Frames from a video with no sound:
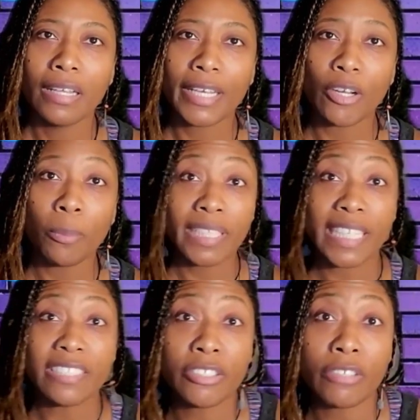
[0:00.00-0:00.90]
They don't
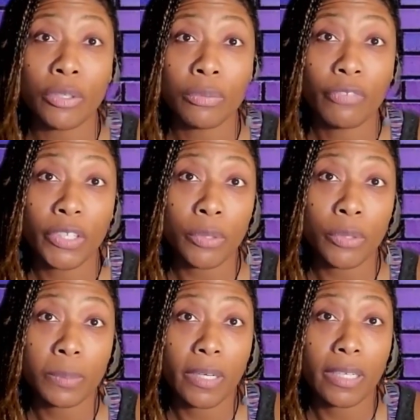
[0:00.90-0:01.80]
police their own for the
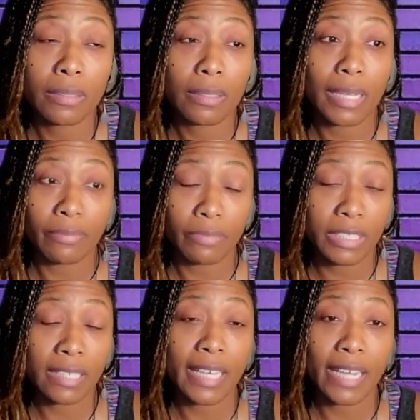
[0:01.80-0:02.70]
most part. I've
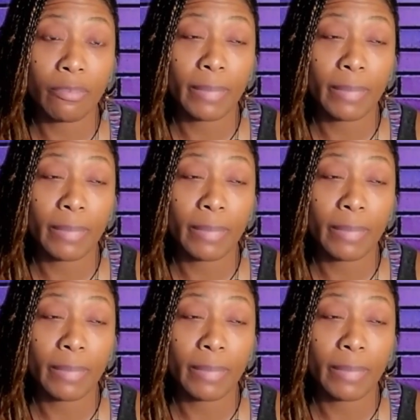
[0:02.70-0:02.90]
seen that with